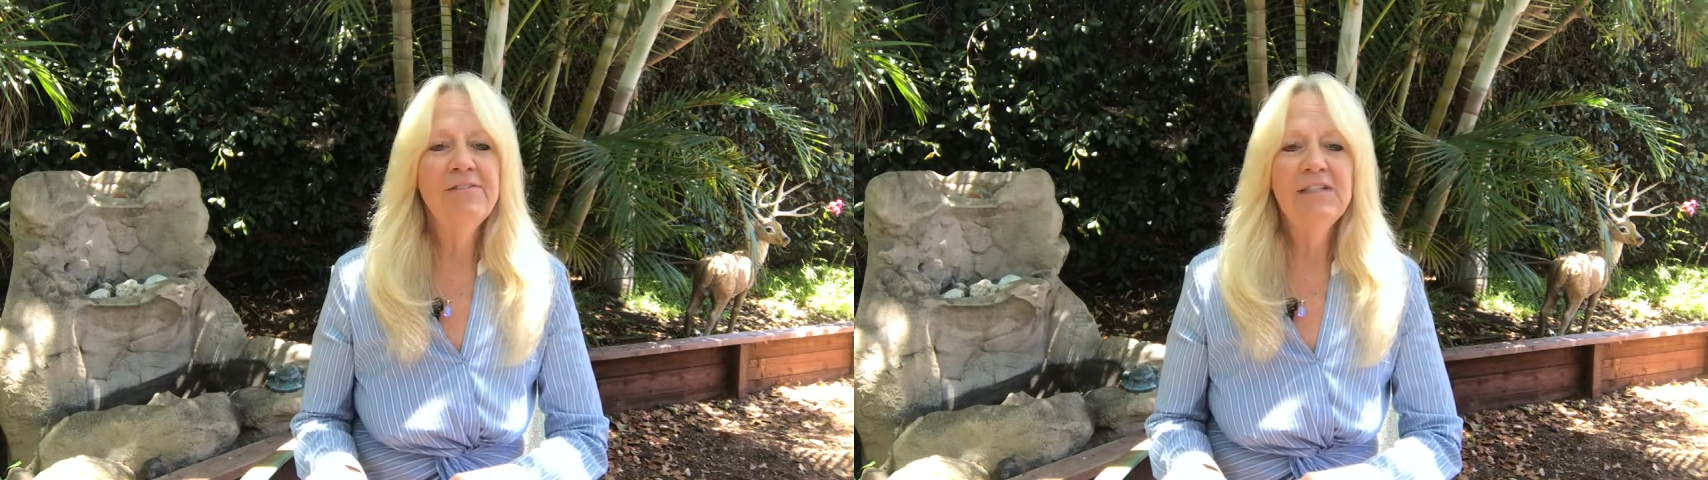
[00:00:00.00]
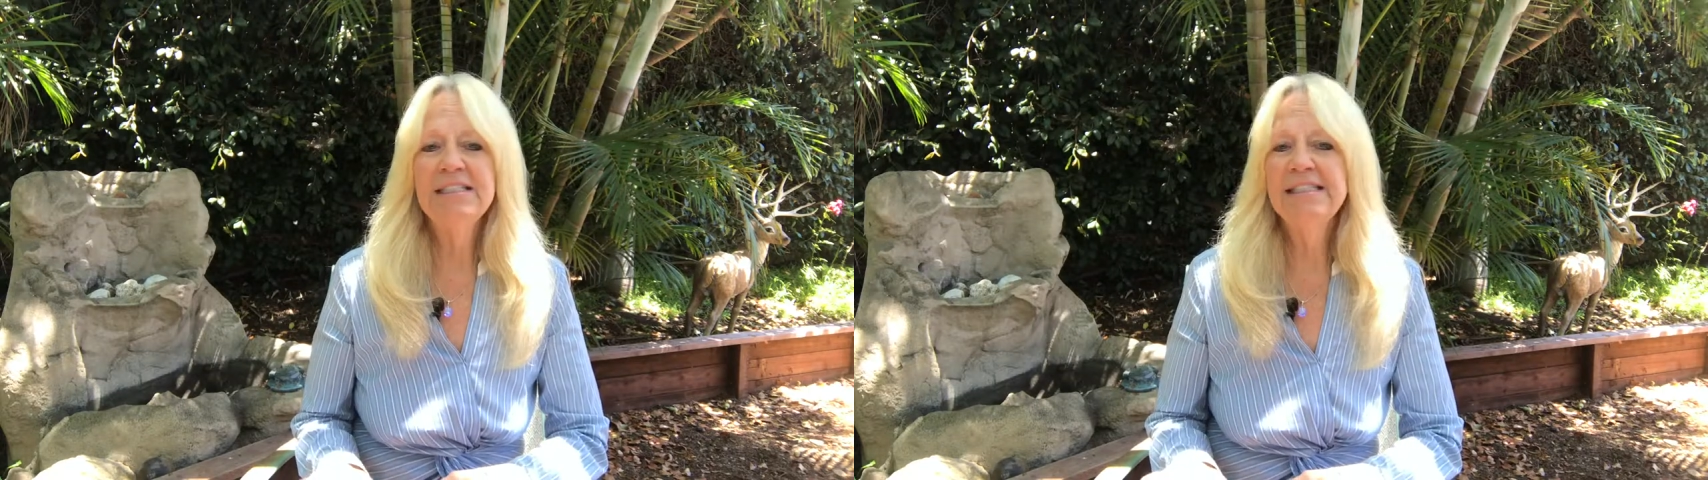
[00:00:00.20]

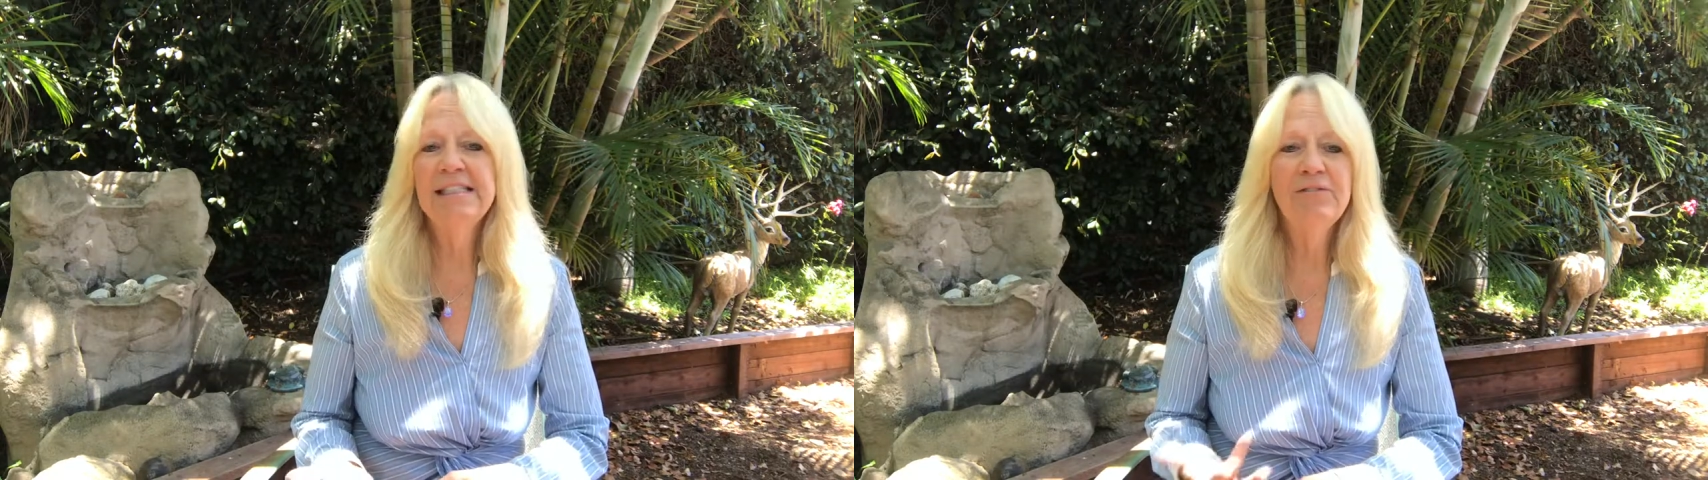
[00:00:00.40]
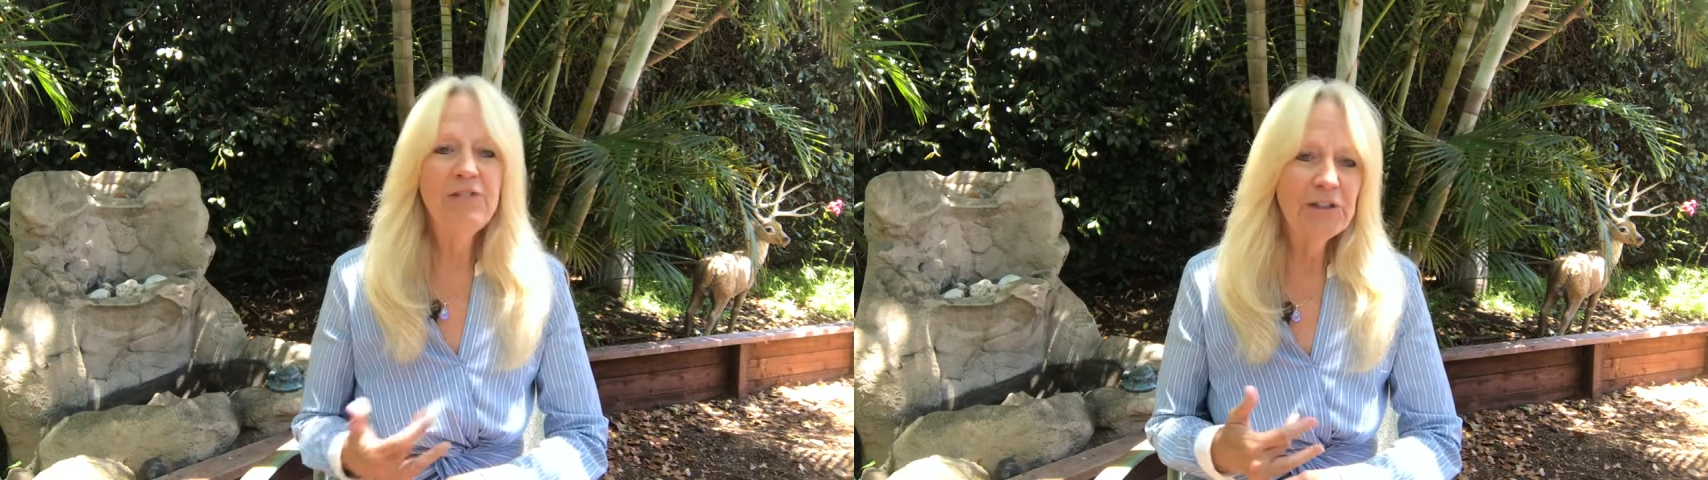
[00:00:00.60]
if it's
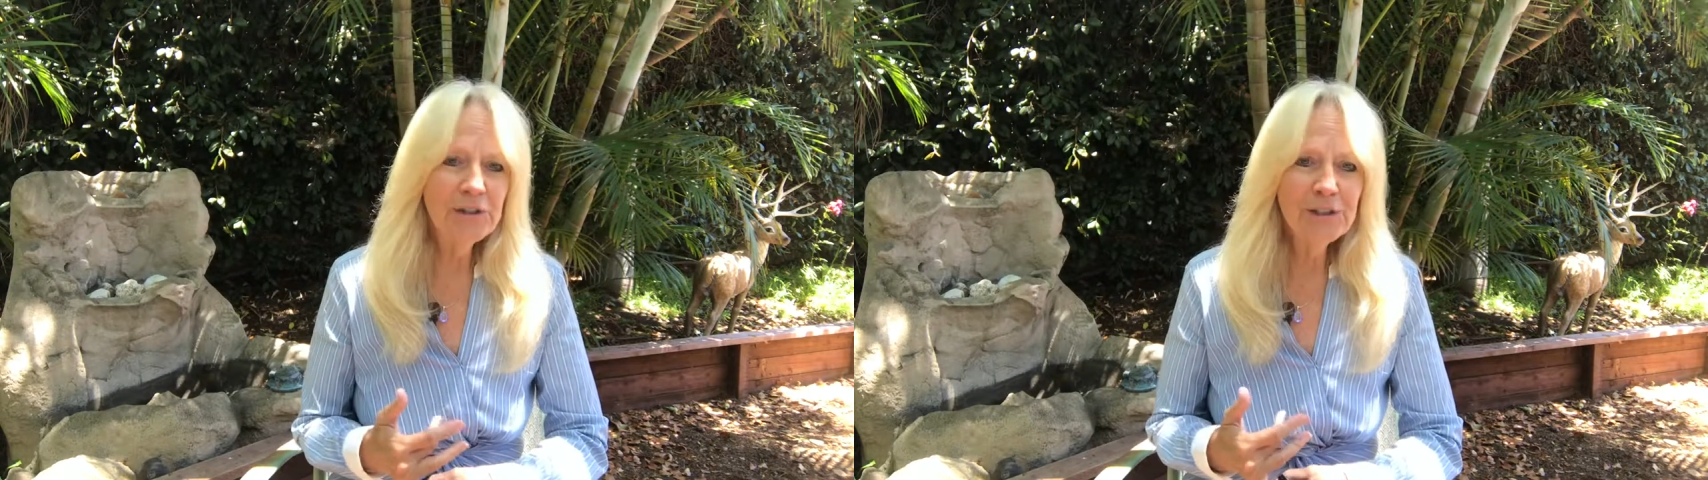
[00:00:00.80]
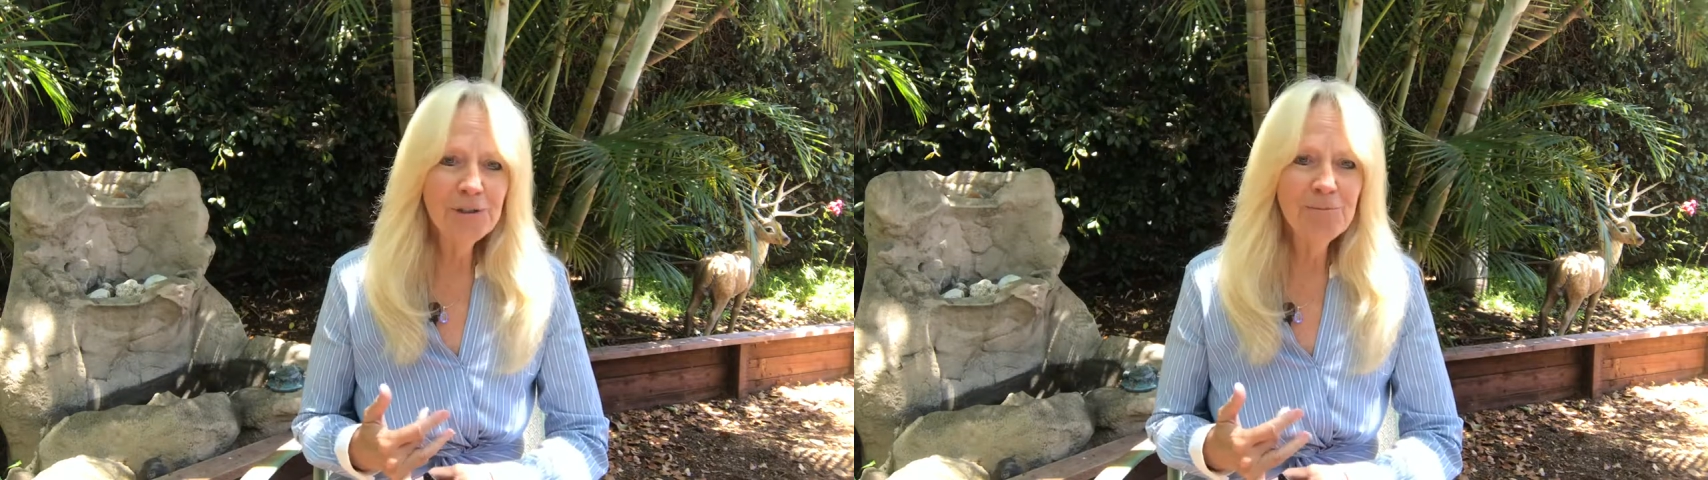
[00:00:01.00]

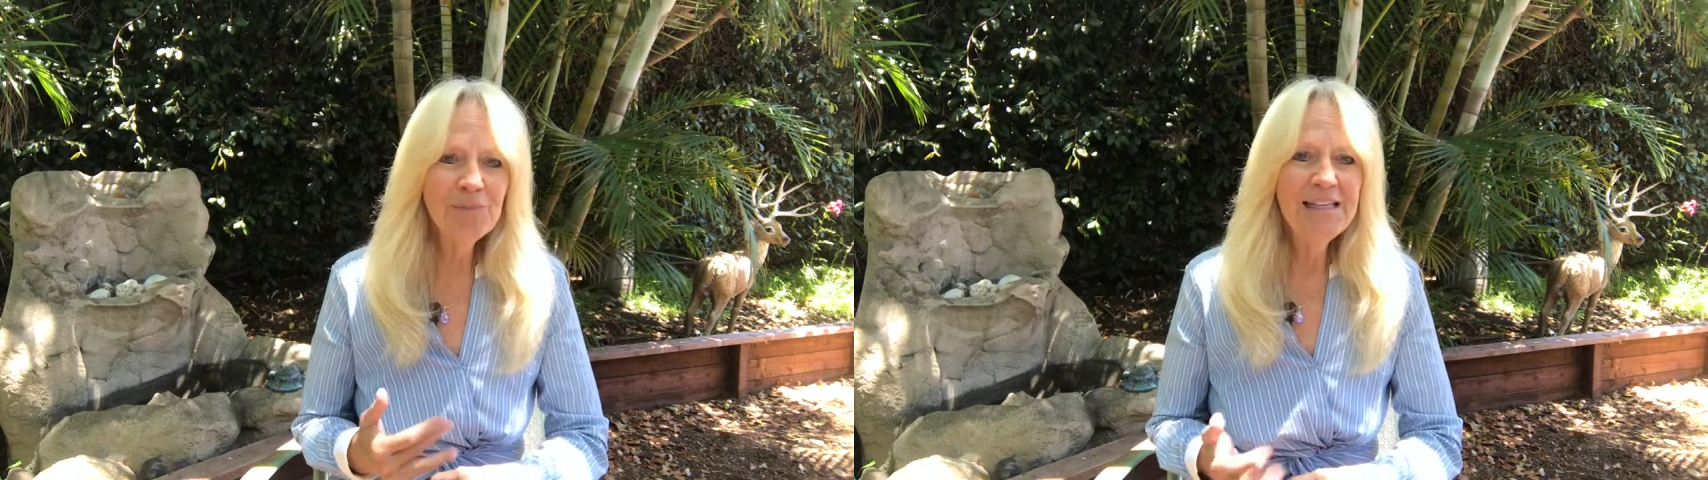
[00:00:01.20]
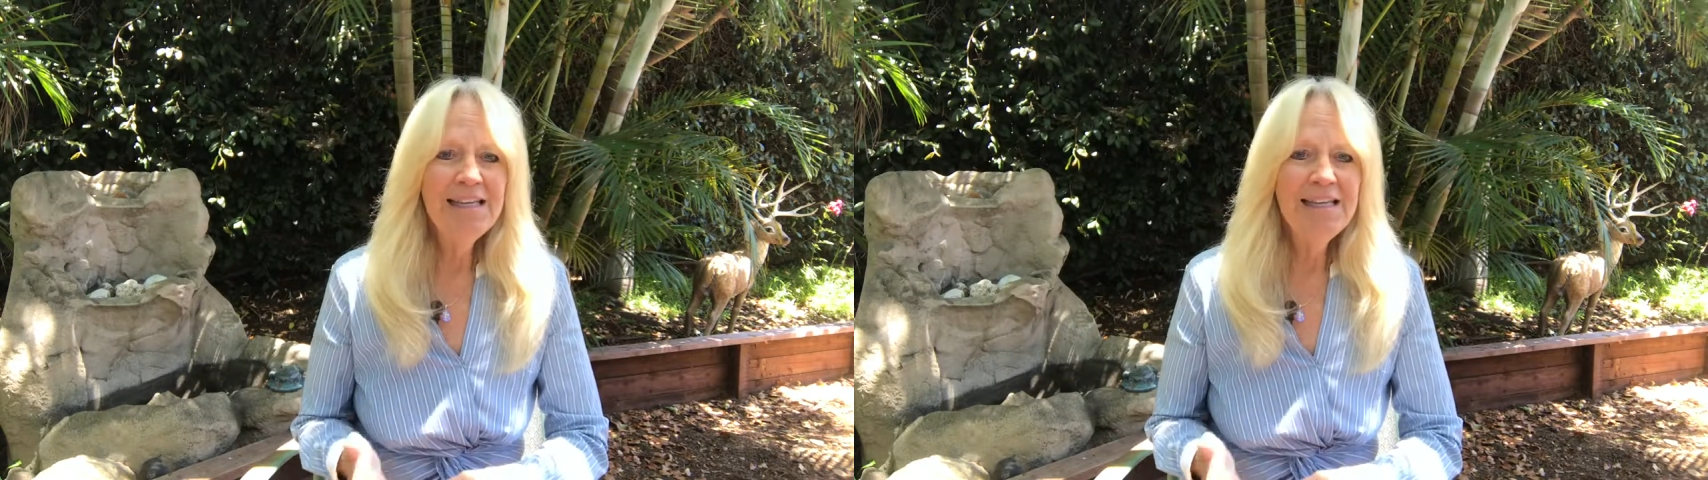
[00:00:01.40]
inferior,